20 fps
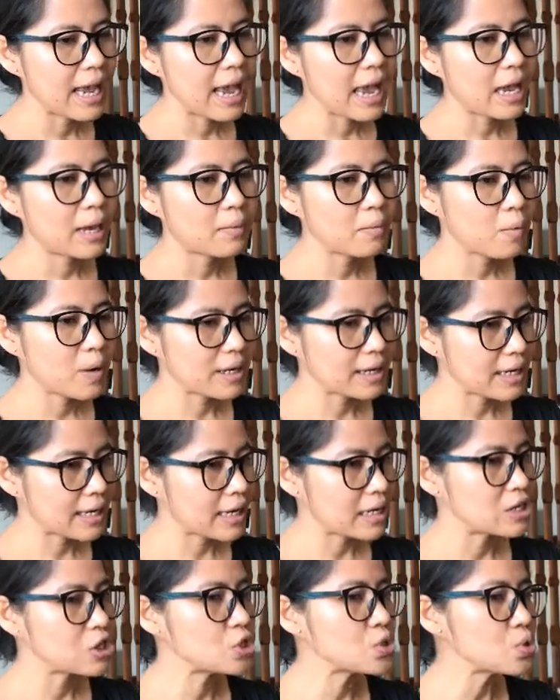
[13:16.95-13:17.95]
and what they
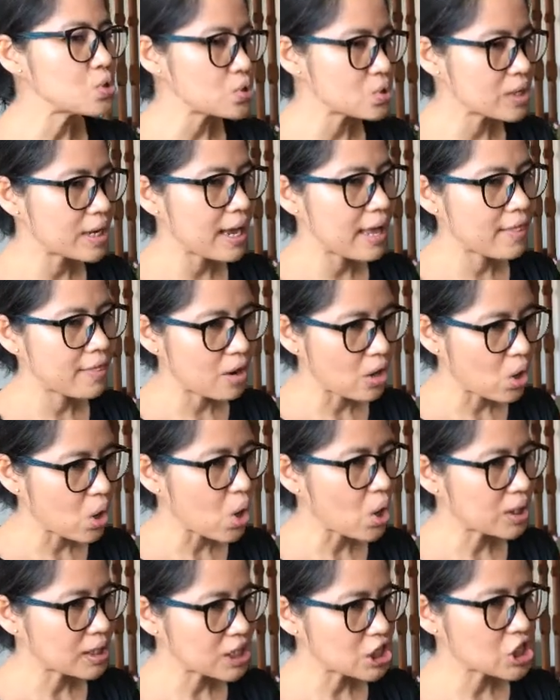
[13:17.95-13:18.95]
can do together
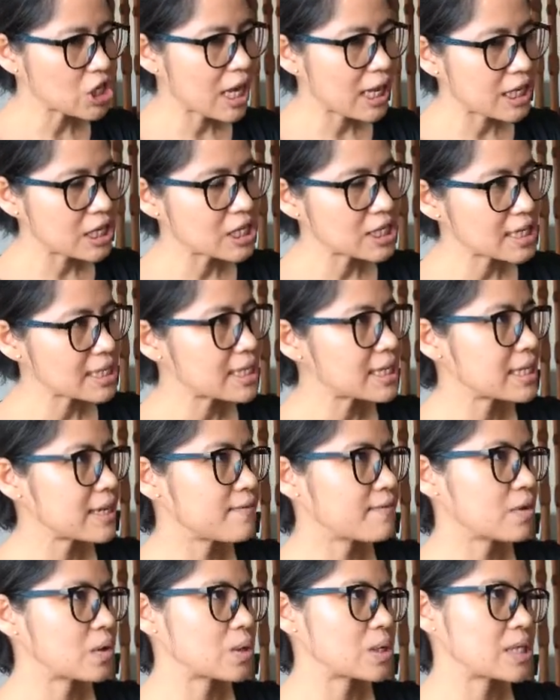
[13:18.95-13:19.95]
on the challenges and
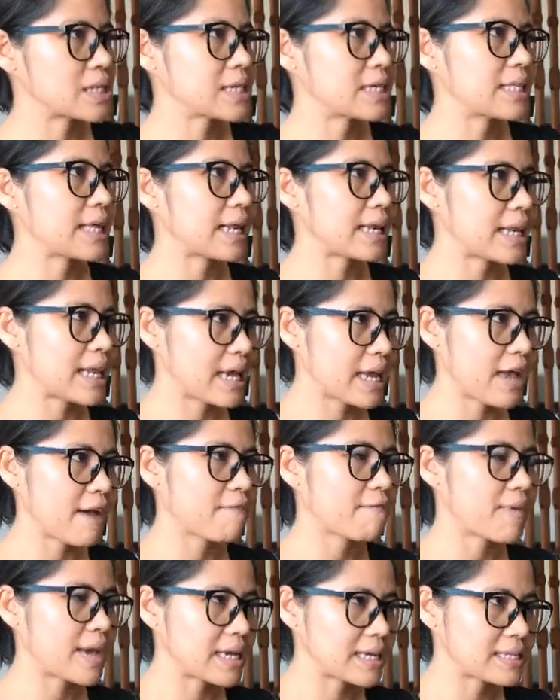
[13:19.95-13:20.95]
difficulty that they are
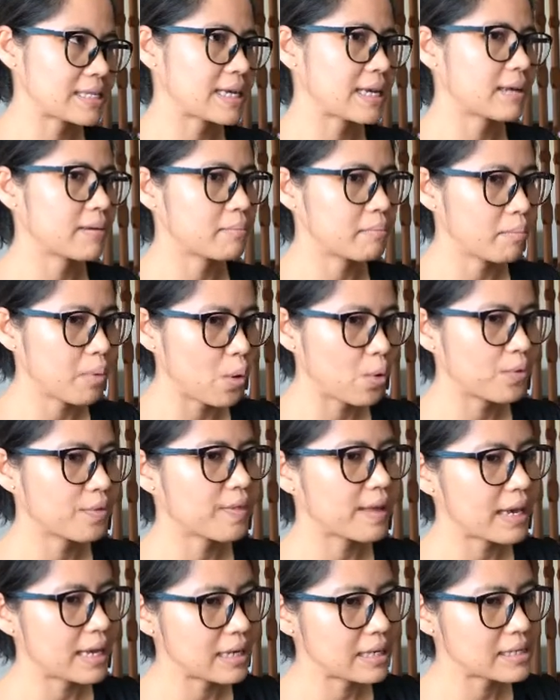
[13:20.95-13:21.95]
facing both
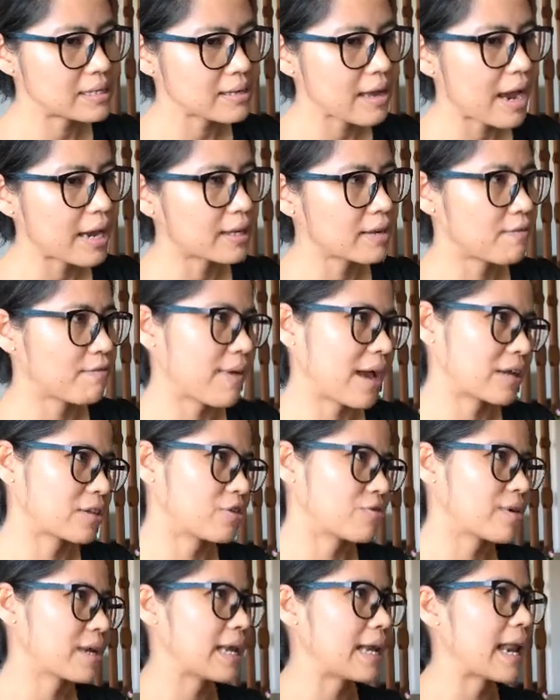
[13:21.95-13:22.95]
inside the
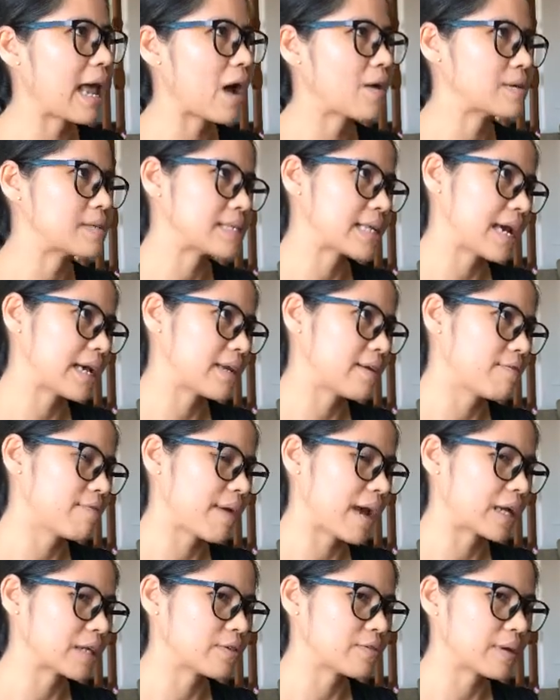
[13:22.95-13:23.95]
factory and outside the
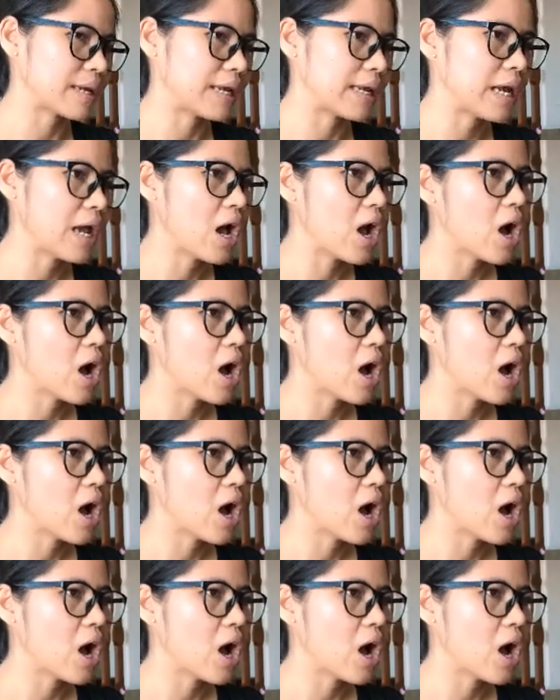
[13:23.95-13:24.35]
factory